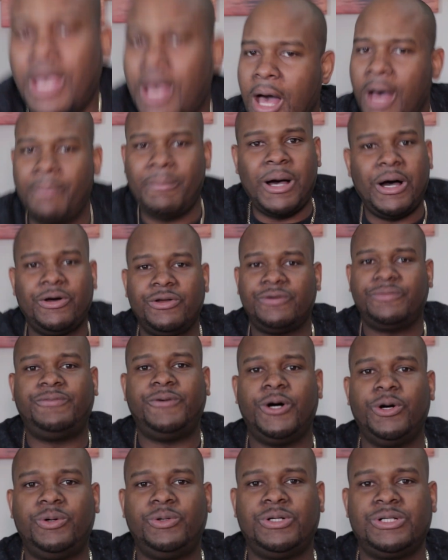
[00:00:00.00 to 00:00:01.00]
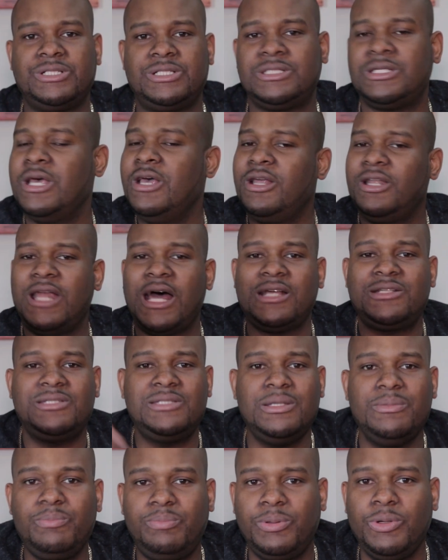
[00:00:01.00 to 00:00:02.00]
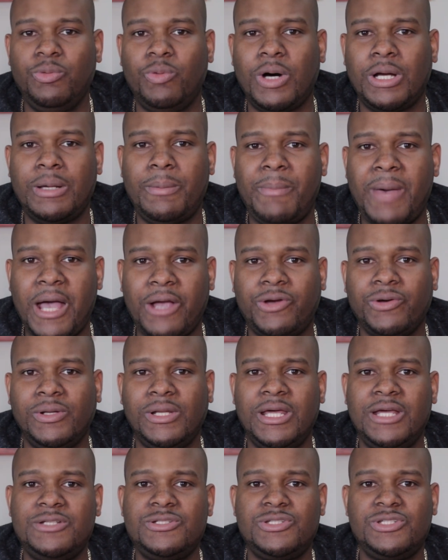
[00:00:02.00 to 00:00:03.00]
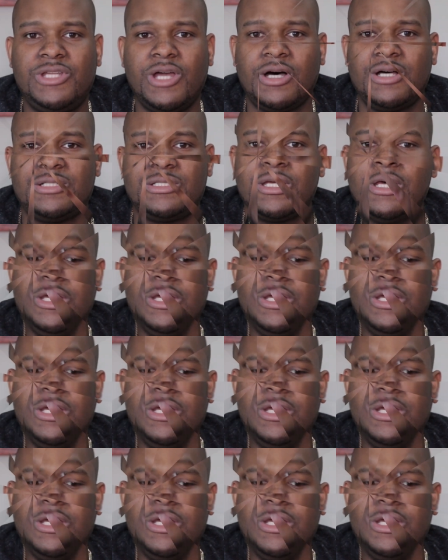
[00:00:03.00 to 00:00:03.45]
I'm out of focus. That's simply what a macro lens does.